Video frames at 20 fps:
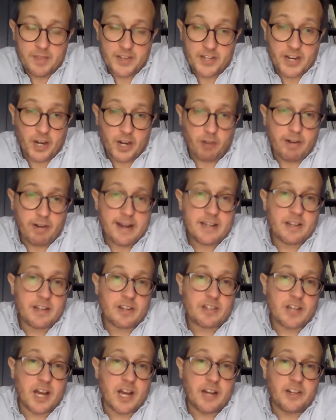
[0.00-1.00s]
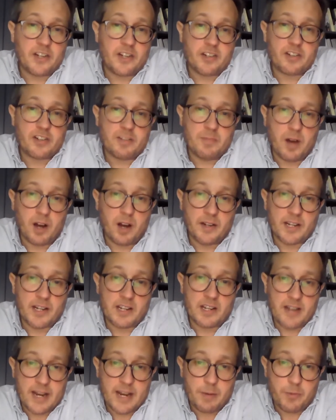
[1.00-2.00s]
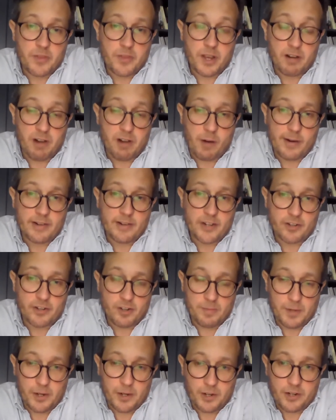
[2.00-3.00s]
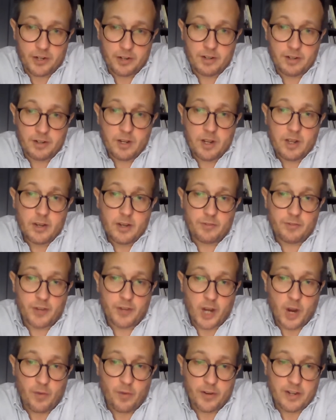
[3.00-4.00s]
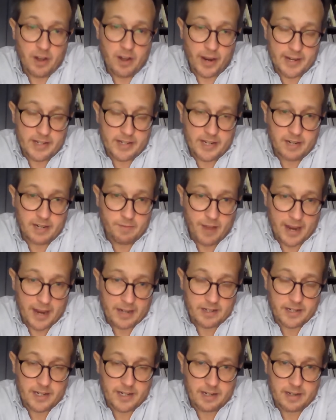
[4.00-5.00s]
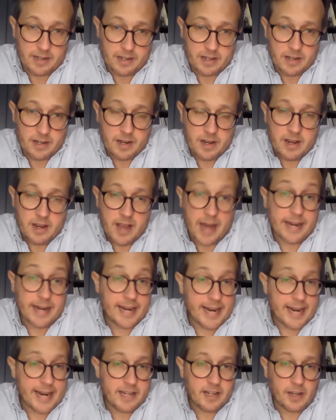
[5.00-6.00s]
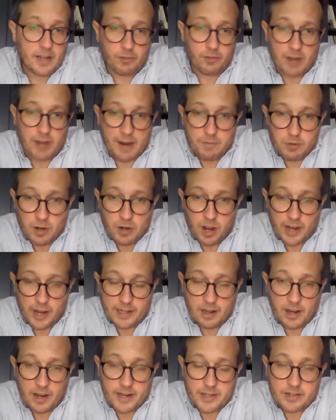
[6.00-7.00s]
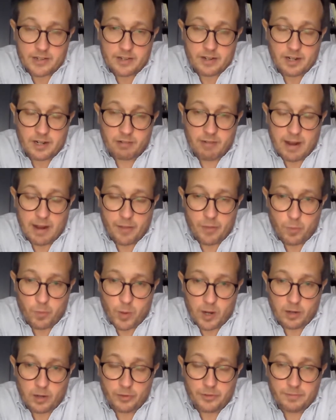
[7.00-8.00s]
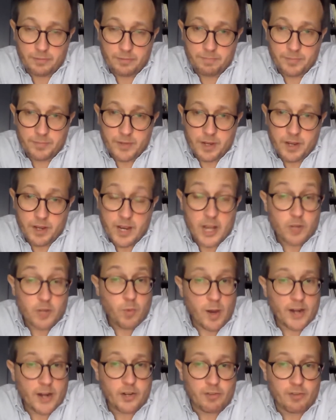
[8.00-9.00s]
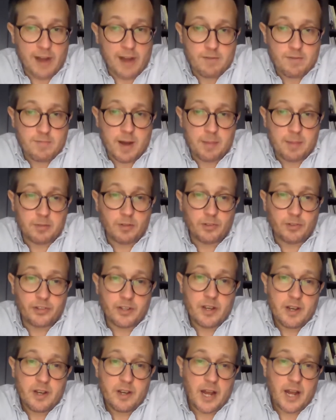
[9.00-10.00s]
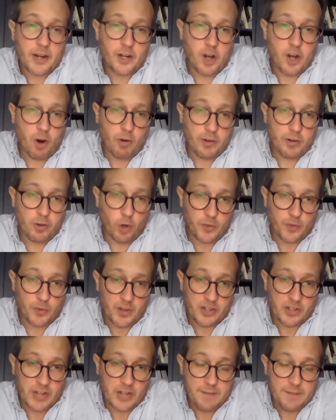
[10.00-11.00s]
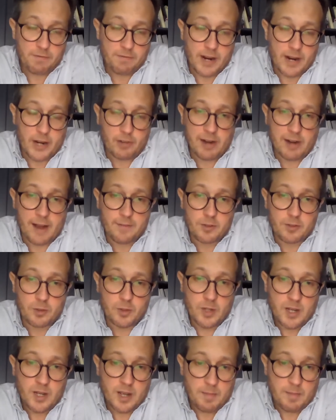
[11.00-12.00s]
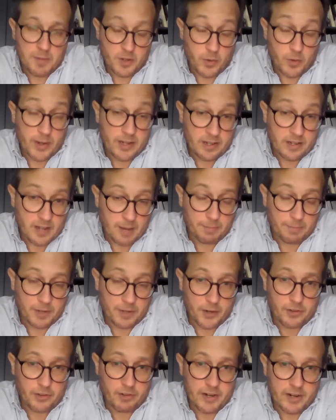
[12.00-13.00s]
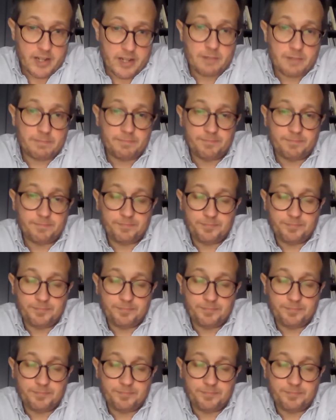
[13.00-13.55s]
This increase in searches and demand is linked with the growing distribution of COVID-19 vaccines and easing of travel guidelines around the world, as well as travel bubbles and corridors for safer air travel between some countries.